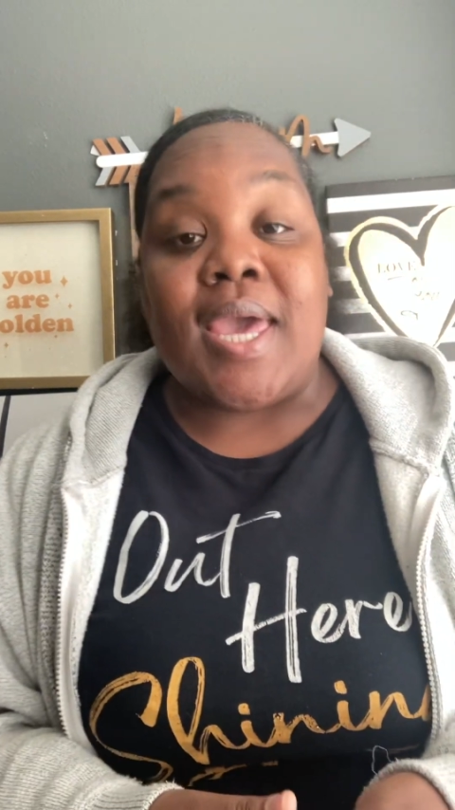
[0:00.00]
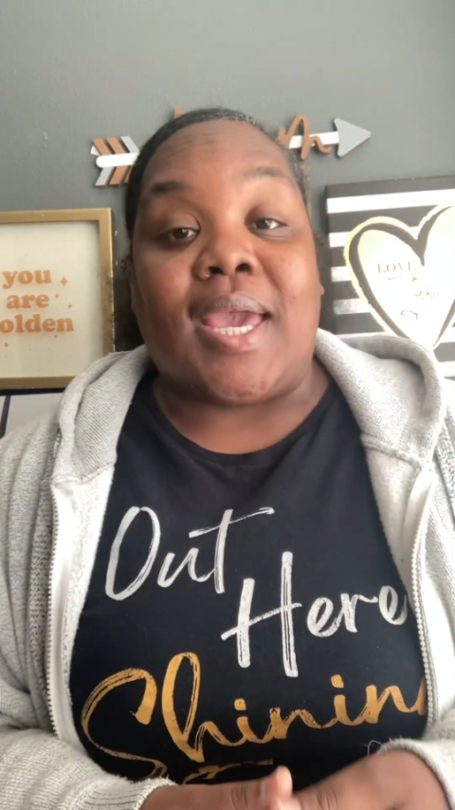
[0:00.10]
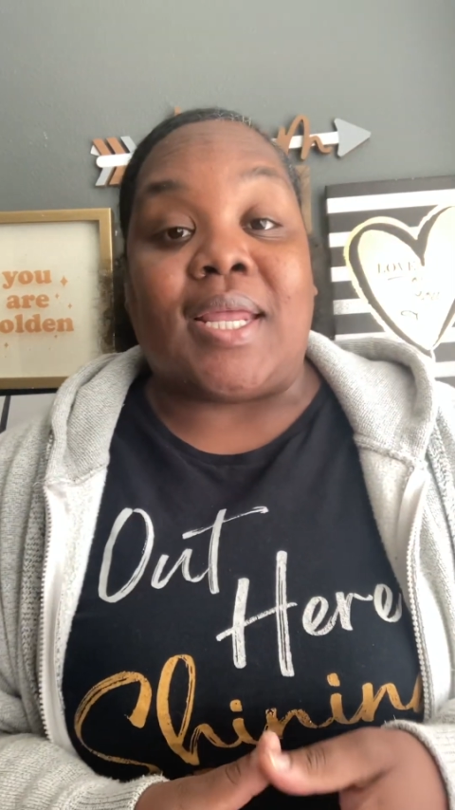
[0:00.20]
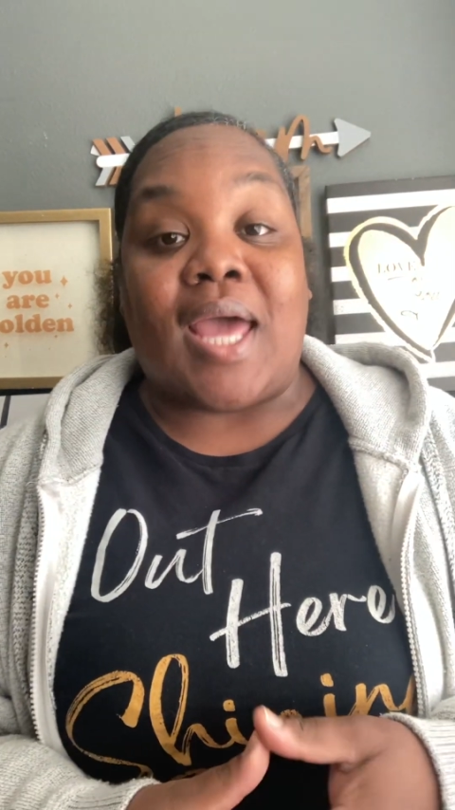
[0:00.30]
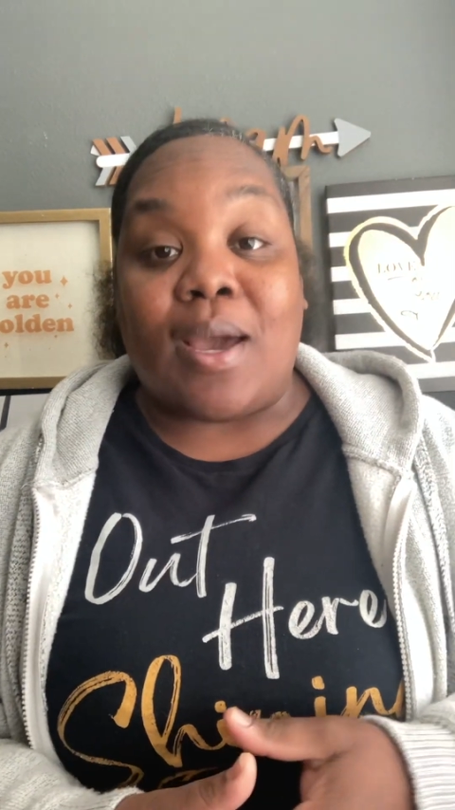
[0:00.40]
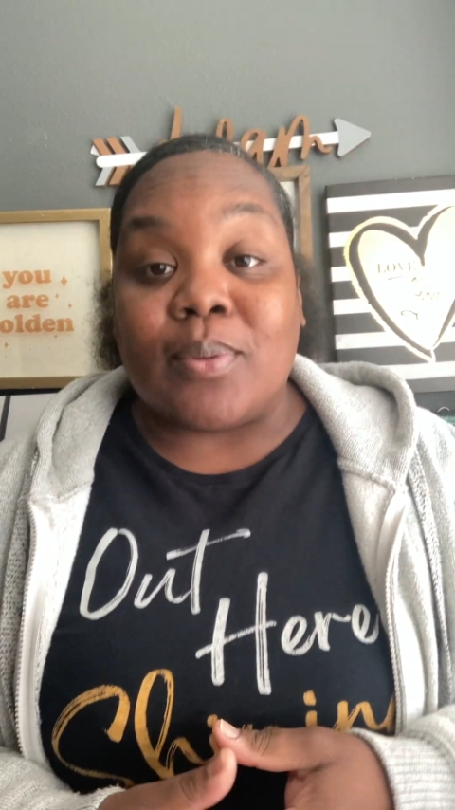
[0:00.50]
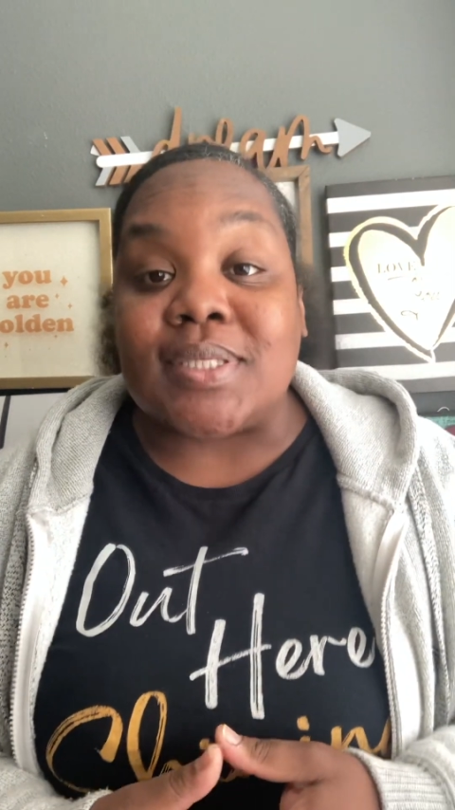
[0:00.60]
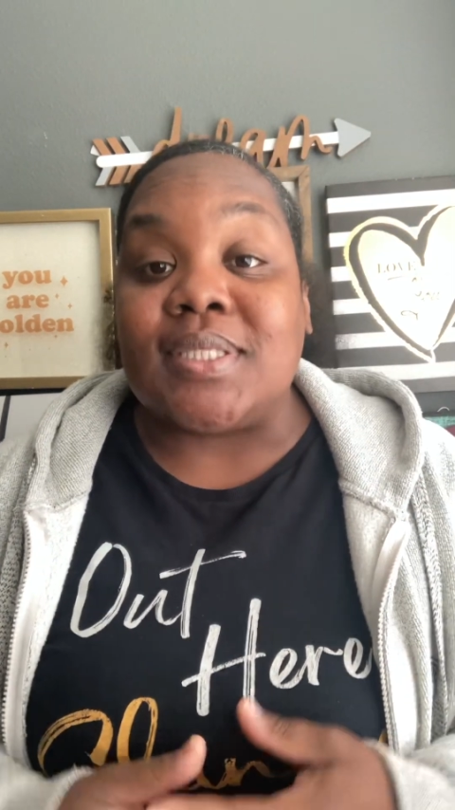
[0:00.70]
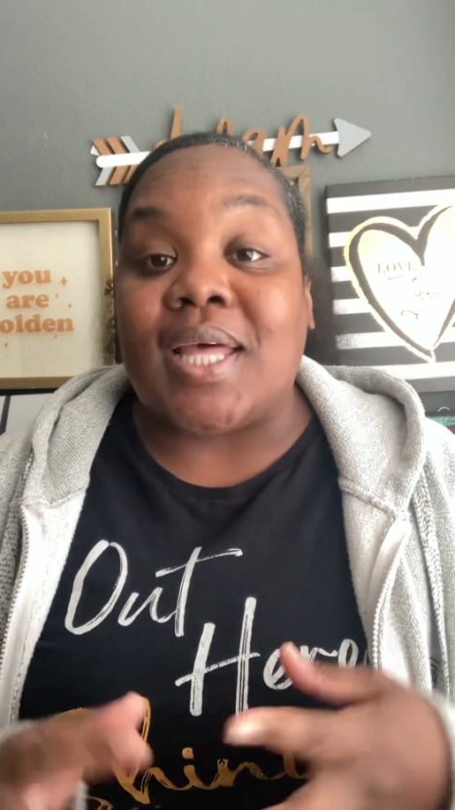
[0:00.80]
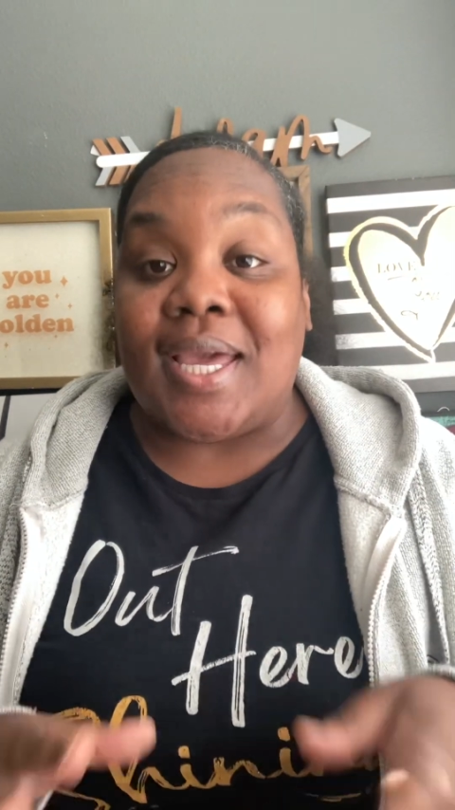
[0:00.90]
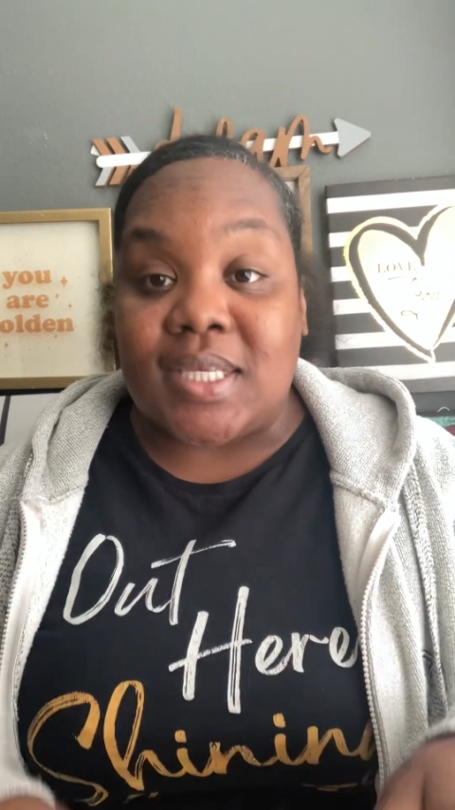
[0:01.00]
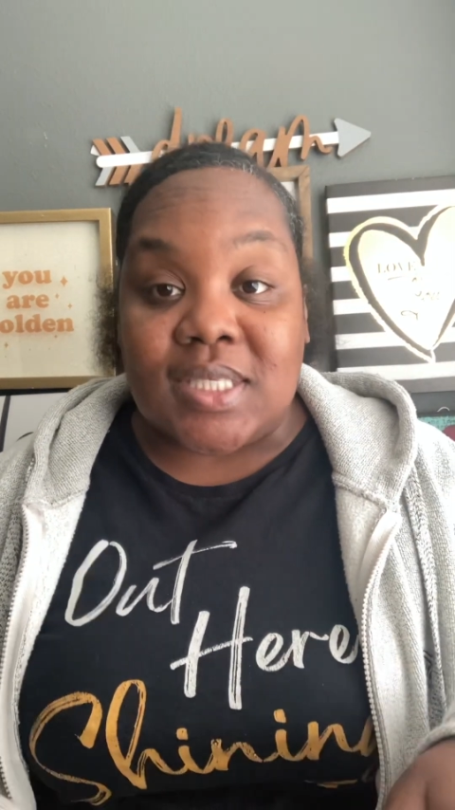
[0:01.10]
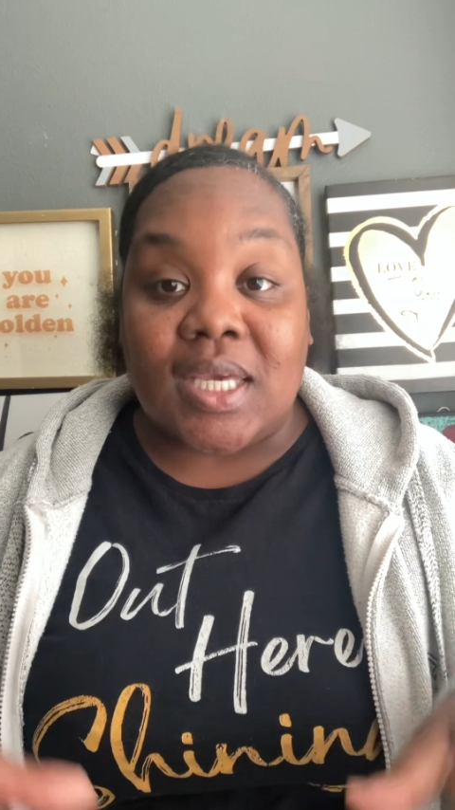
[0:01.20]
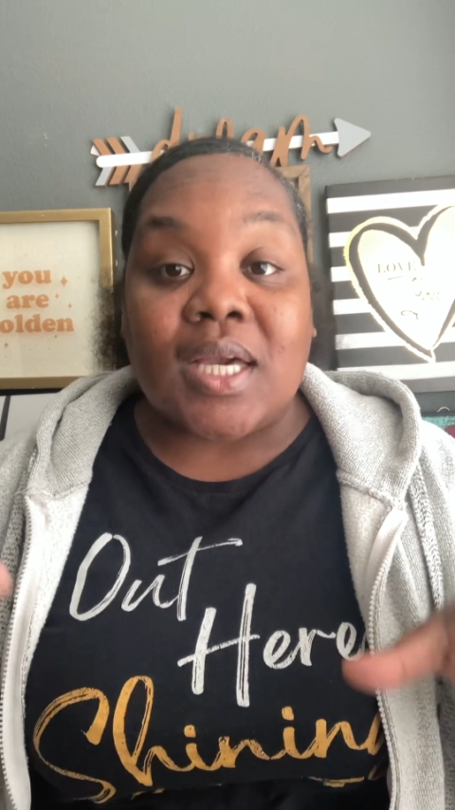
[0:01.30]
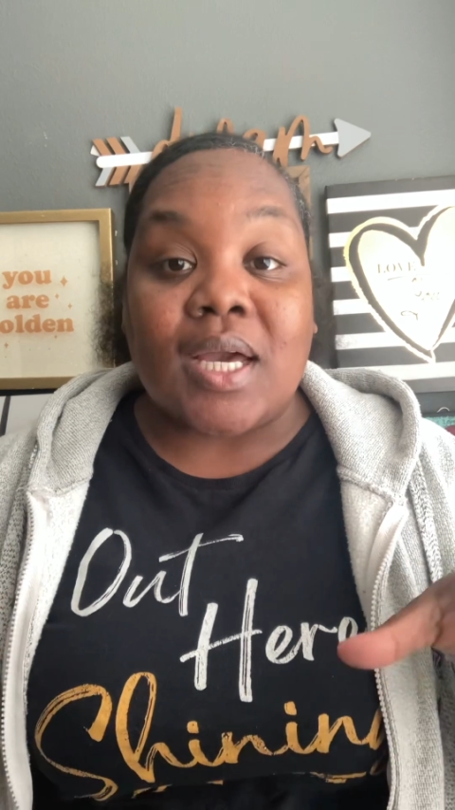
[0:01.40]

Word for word: and I was nice and